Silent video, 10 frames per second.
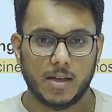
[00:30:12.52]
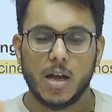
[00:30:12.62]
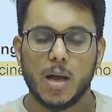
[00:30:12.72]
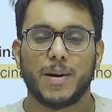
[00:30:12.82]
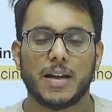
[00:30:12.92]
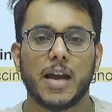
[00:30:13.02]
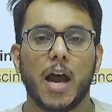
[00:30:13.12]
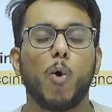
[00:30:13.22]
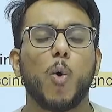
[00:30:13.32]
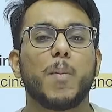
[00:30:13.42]
But
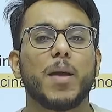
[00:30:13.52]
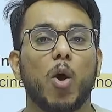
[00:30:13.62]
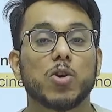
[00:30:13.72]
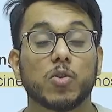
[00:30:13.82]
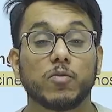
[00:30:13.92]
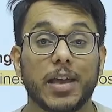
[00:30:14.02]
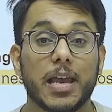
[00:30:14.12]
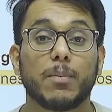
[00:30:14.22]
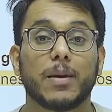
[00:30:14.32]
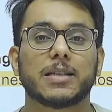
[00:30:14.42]
now, because of the
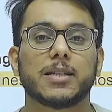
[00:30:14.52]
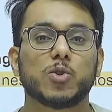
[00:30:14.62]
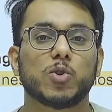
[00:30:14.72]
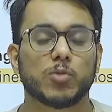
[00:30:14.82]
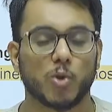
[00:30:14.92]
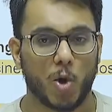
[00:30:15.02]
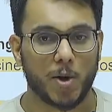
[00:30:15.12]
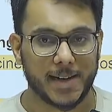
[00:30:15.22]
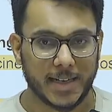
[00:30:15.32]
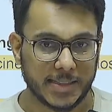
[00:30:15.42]
emergence of zoonotic
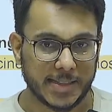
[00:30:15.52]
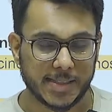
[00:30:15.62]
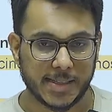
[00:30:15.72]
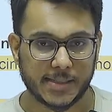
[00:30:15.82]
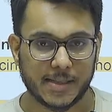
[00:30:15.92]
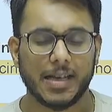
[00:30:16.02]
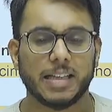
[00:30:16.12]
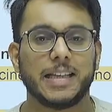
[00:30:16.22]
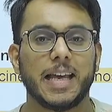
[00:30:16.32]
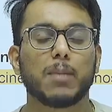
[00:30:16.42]
diseases,
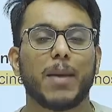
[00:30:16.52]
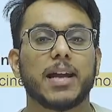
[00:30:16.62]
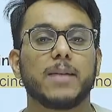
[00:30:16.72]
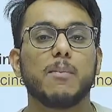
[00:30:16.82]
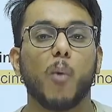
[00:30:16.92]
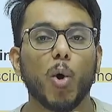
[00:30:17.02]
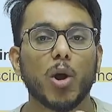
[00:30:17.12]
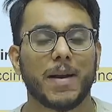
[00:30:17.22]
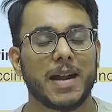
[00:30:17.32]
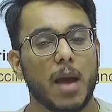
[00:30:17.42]
there might be more
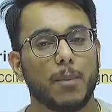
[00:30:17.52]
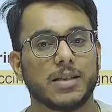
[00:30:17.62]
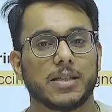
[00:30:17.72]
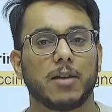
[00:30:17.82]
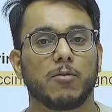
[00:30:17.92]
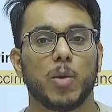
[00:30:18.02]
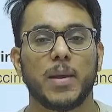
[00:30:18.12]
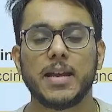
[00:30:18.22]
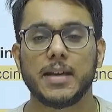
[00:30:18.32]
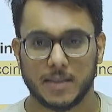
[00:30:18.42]
pandemics that would be
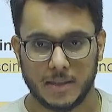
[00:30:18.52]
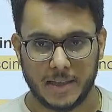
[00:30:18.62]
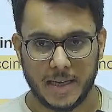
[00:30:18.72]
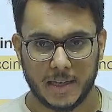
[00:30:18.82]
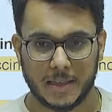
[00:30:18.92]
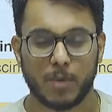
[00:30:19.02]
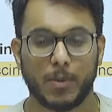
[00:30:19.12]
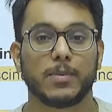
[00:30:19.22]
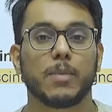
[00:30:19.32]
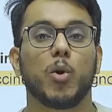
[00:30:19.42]
there. There might be
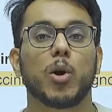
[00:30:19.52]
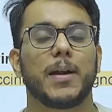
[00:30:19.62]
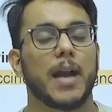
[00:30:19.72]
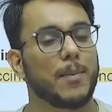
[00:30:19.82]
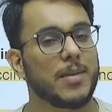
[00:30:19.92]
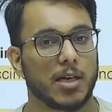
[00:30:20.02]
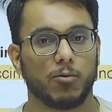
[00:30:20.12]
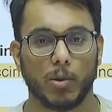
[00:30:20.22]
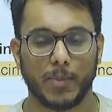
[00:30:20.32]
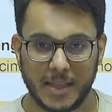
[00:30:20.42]
more pandemics that would be
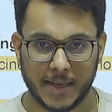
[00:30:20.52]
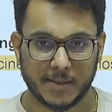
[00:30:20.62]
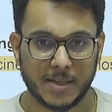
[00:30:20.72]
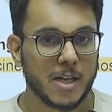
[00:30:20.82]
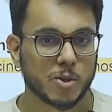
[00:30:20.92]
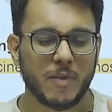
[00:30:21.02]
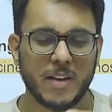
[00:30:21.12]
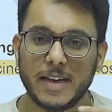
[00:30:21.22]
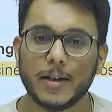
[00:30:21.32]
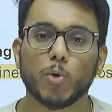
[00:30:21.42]
there. So we
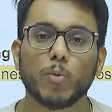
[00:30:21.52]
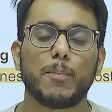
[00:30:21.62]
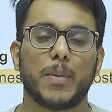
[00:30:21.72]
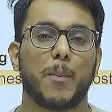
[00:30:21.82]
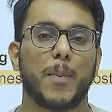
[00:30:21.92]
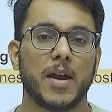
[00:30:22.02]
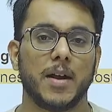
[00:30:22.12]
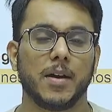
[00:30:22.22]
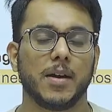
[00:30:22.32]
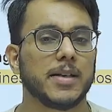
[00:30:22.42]
need to be prepared.
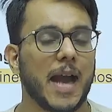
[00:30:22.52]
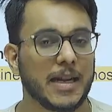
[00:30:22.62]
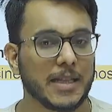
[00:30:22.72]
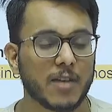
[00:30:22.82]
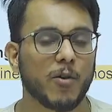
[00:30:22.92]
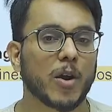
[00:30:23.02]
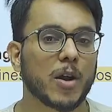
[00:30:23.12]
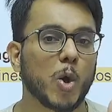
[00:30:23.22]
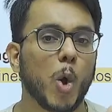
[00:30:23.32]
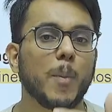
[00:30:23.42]
And therefore,
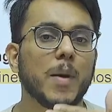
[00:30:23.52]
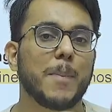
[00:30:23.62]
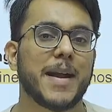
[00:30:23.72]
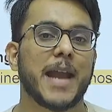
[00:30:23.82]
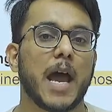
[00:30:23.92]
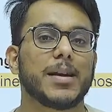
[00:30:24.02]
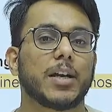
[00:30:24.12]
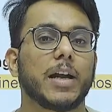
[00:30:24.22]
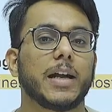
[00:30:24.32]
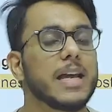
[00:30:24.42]
global pandemic
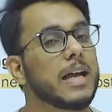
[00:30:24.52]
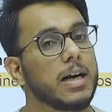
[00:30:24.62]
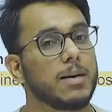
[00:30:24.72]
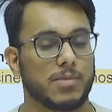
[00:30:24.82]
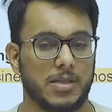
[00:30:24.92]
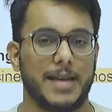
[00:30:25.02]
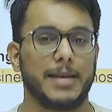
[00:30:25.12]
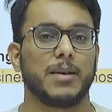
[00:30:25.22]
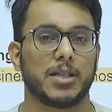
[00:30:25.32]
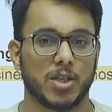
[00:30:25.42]
treaty comes in
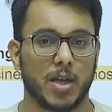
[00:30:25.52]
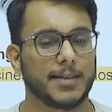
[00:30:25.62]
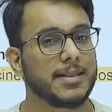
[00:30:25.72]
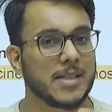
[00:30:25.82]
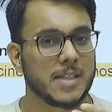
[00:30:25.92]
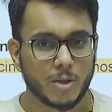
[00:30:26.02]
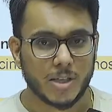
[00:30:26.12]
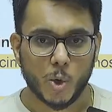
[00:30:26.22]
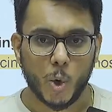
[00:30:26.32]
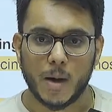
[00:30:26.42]
picture. Now, this
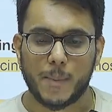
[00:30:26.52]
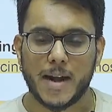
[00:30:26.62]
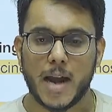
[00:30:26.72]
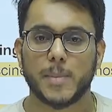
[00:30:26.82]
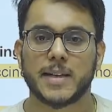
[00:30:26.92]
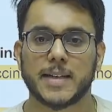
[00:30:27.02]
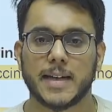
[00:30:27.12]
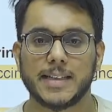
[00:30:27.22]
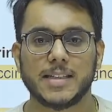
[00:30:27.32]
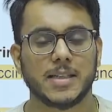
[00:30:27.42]
global pandemic treaty
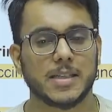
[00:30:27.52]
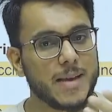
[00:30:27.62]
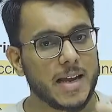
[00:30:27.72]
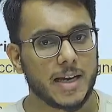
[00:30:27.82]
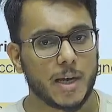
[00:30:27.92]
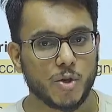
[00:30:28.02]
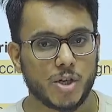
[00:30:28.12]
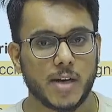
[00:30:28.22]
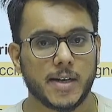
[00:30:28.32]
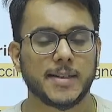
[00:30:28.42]
is being
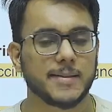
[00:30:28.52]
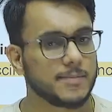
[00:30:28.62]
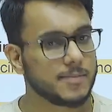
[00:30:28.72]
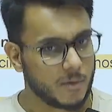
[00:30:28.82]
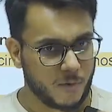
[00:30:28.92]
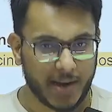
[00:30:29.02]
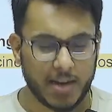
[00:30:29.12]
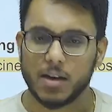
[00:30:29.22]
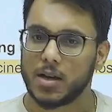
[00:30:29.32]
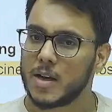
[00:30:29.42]
negotiated. Fine.
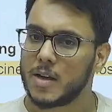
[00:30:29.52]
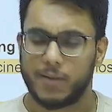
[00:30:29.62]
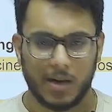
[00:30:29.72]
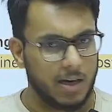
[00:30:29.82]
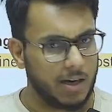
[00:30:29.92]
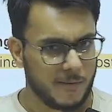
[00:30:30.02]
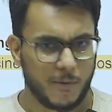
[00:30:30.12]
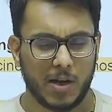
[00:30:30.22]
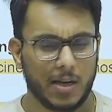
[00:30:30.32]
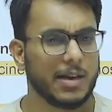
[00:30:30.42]

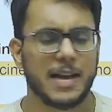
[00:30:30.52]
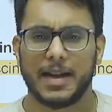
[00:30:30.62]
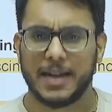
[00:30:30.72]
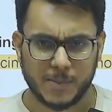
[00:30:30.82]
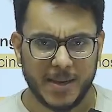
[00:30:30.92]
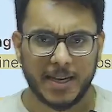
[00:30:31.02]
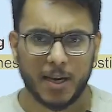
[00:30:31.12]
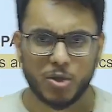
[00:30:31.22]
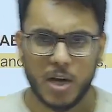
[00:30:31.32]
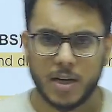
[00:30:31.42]
It is being
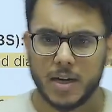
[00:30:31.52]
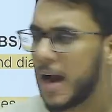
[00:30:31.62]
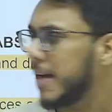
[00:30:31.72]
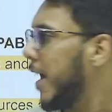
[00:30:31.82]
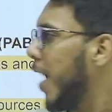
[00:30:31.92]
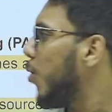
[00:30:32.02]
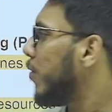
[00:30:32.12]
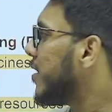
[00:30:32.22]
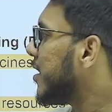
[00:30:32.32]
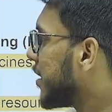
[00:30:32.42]
negotiated. And now
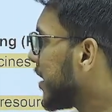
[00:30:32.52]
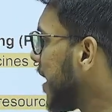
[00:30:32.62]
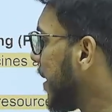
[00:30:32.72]
we see